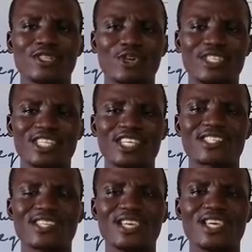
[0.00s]
your
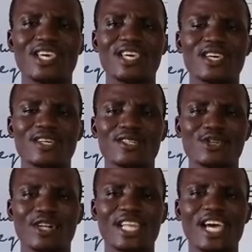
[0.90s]
GCE,
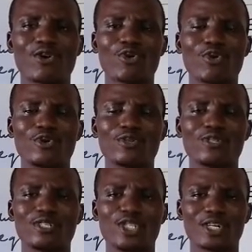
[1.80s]
your NECO,
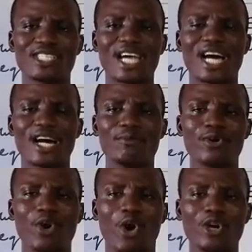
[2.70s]
your JAMB,
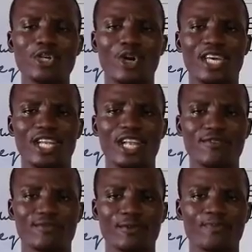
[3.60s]
or your A
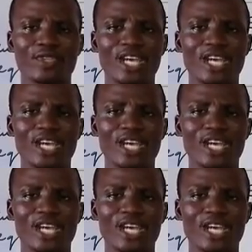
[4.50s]
level.